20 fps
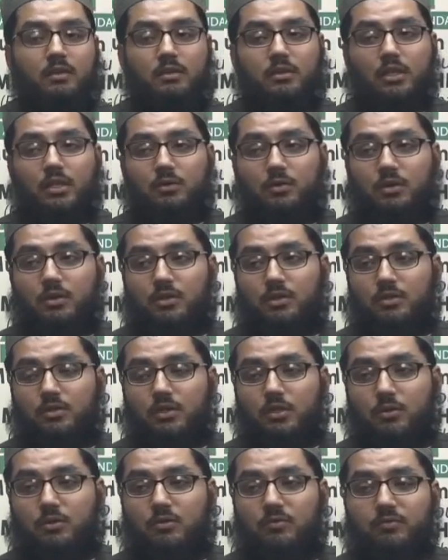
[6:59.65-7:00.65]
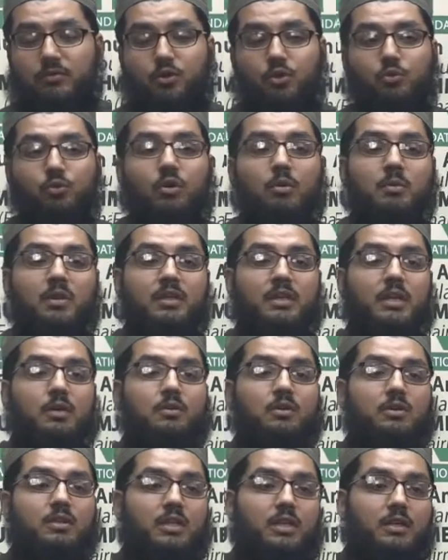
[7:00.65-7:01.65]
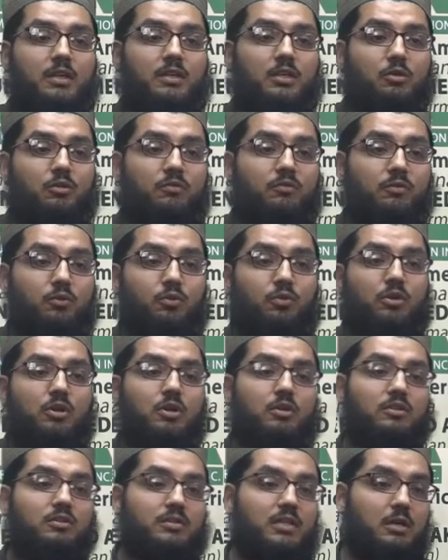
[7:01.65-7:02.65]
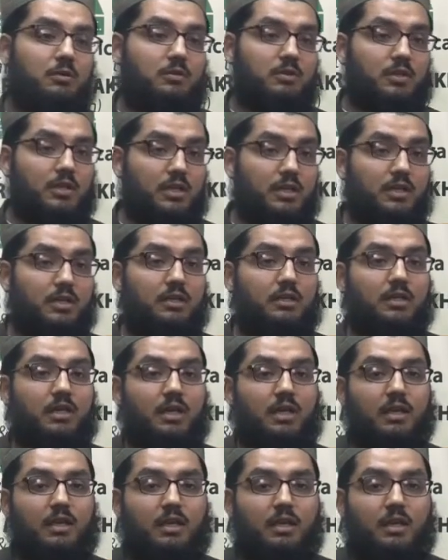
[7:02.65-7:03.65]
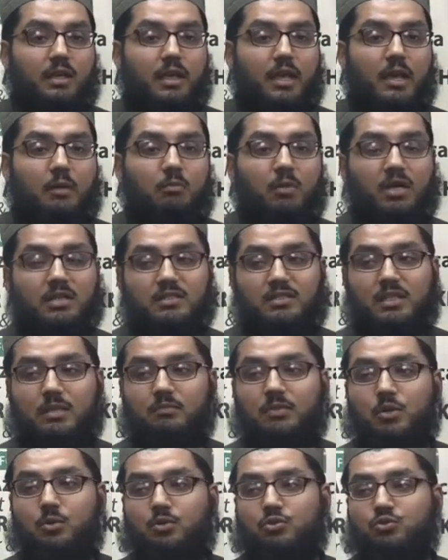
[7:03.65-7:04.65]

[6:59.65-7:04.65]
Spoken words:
there were a few women that were there. There were a few girls that were there. Amongst them, there